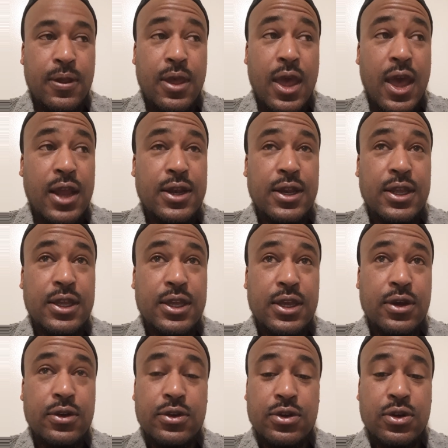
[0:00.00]
after he
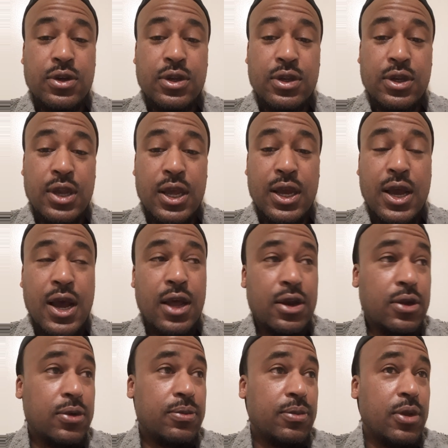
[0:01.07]
killed her, they caught
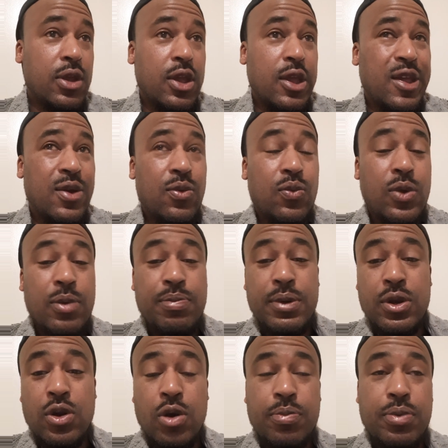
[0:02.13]
him
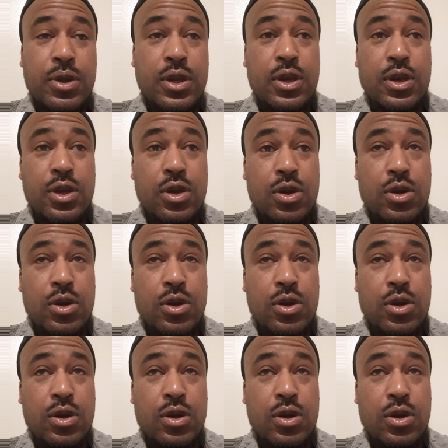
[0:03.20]
ripping open,